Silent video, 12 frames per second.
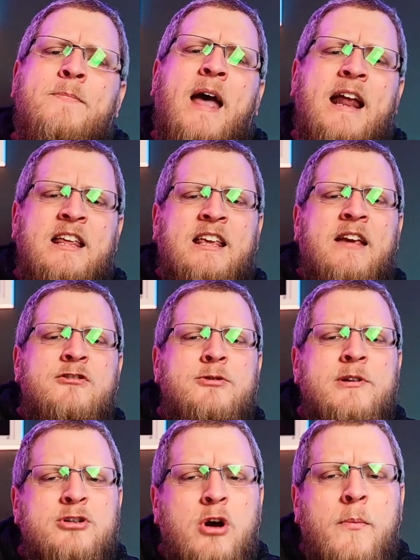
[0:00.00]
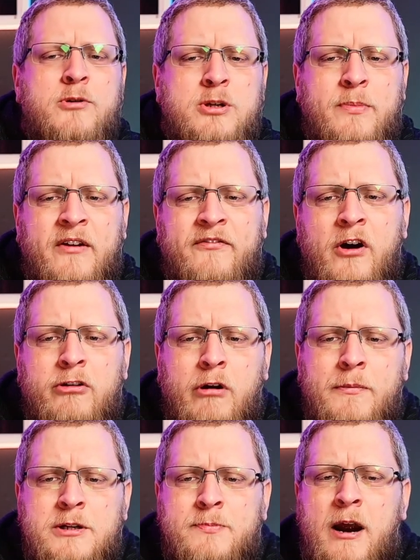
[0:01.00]
And it gives some examples a bit further
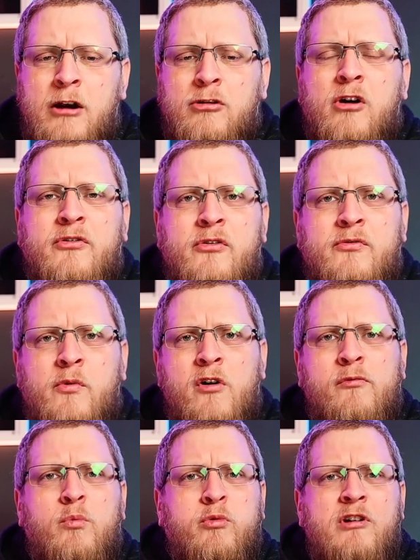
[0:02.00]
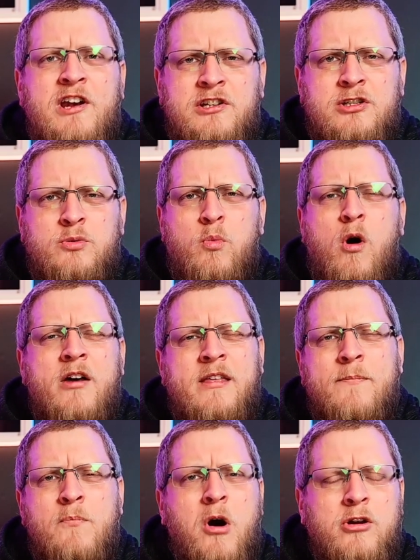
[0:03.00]
up this paragraph of reasons why
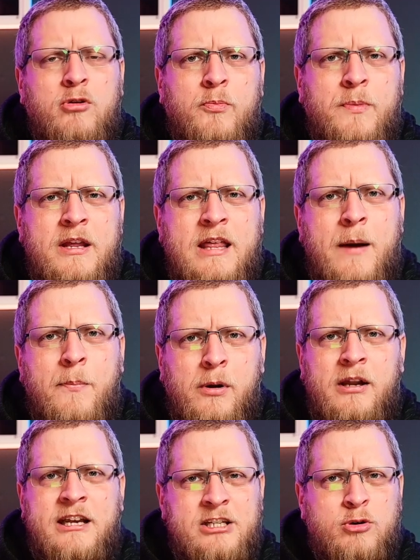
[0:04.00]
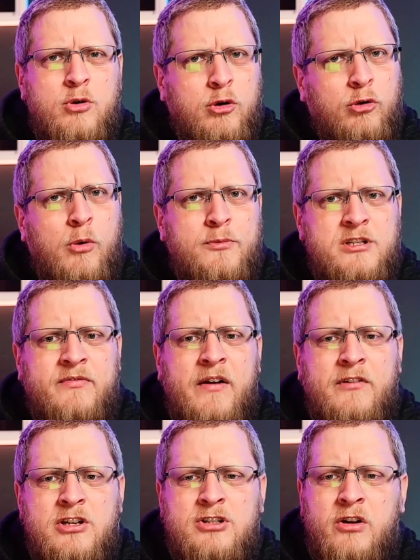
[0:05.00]
there might not be that police or corroborative
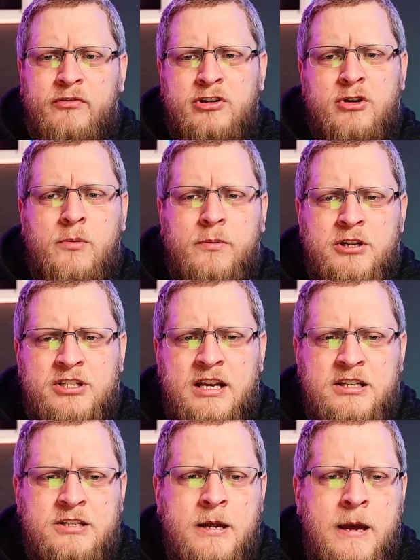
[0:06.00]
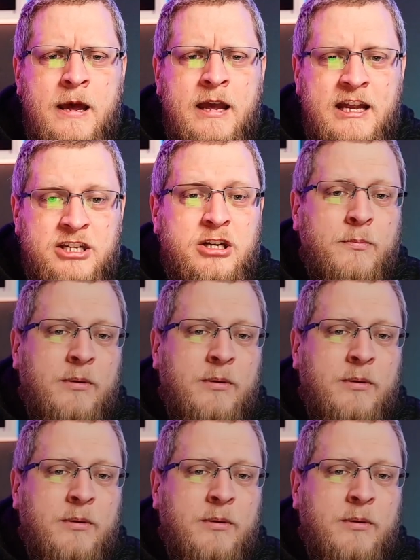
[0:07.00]
evidence. So for example, it says, in some